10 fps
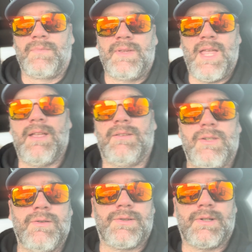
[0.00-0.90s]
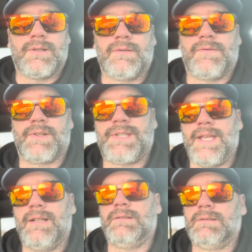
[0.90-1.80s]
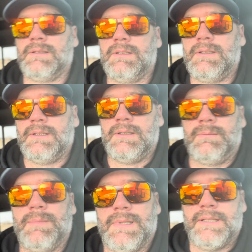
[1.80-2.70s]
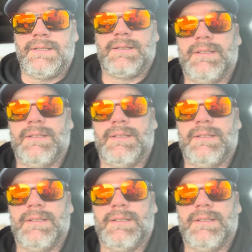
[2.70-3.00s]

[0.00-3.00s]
that user for sale, but